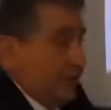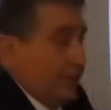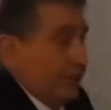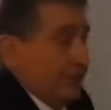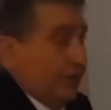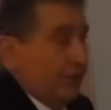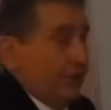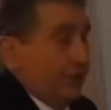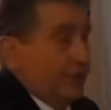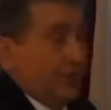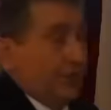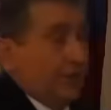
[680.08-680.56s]
is
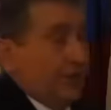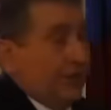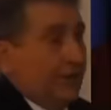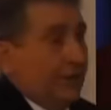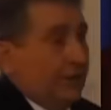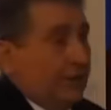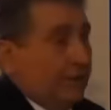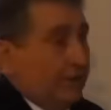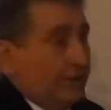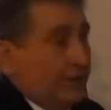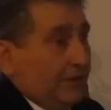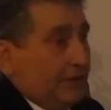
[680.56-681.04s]
still
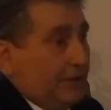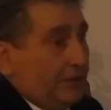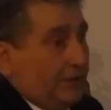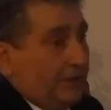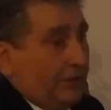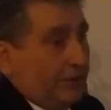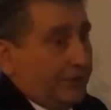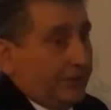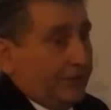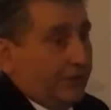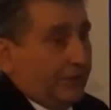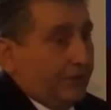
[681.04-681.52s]
there. I went
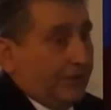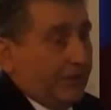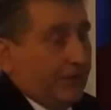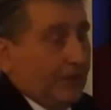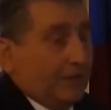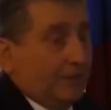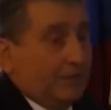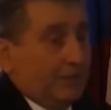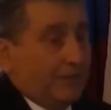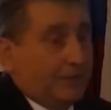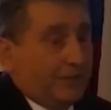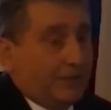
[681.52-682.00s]
across it
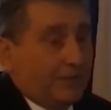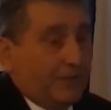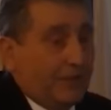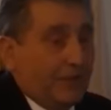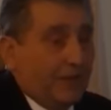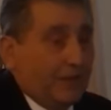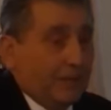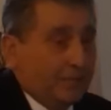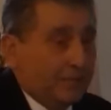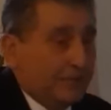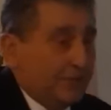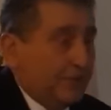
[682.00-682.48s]
countless
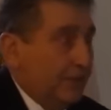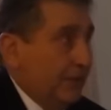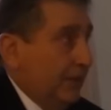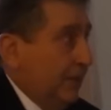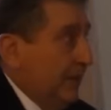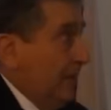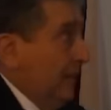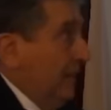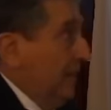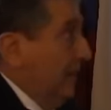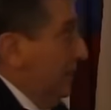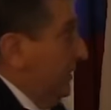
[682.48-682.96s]
times.
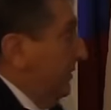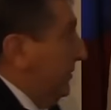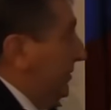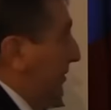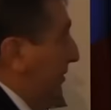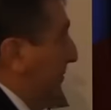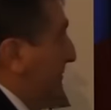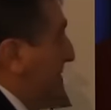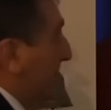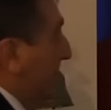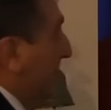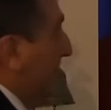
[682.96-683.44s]

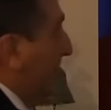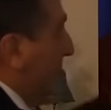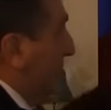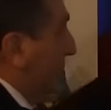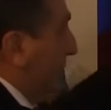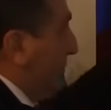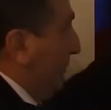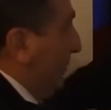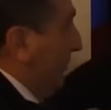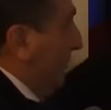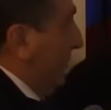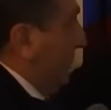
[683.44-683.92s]
So the
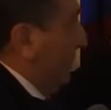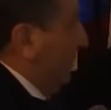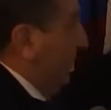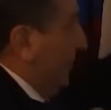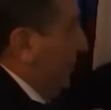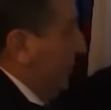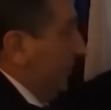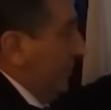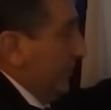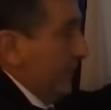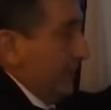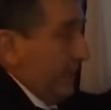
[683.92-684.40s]
bodies were
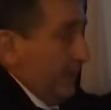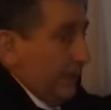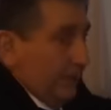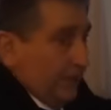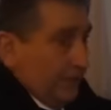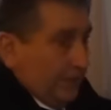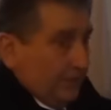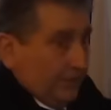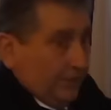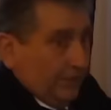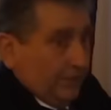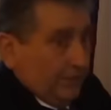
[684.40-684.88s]
thrown
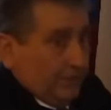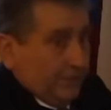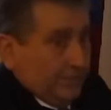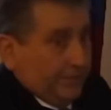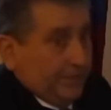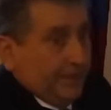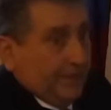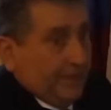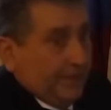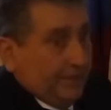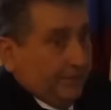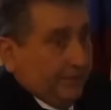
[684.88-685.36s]
into
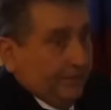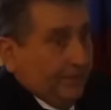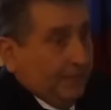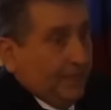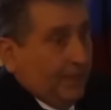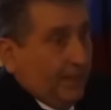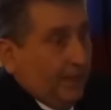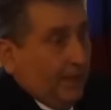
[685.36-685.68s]
this pit.